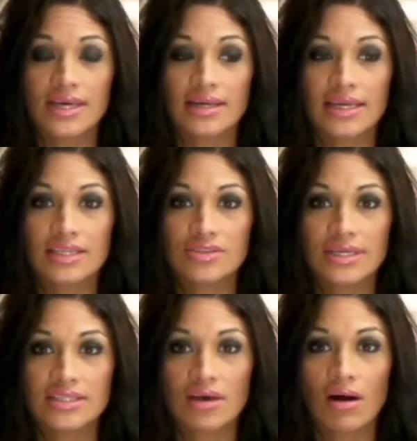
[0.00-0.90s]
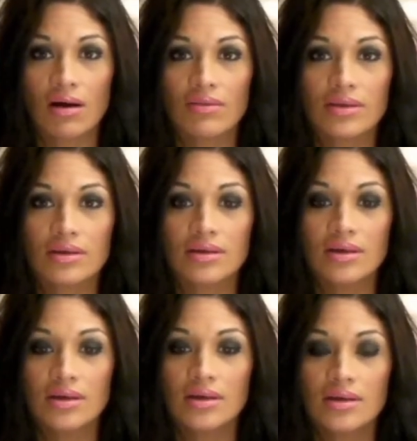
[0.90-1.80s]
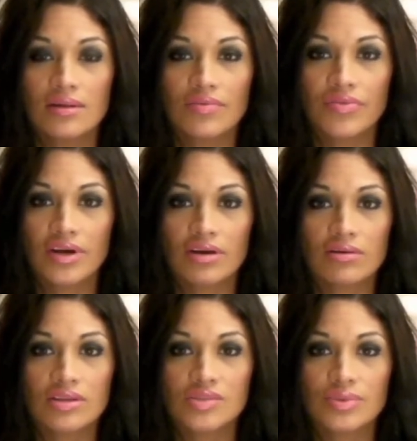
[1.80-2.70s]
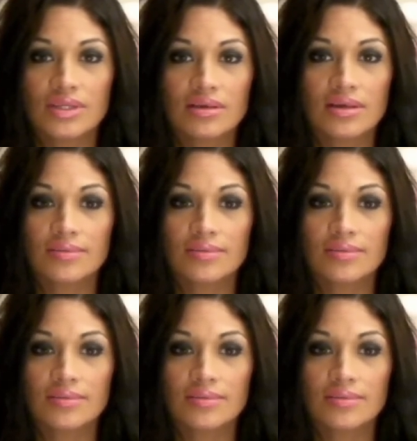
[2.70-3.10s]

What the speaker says: And he treats all the girls with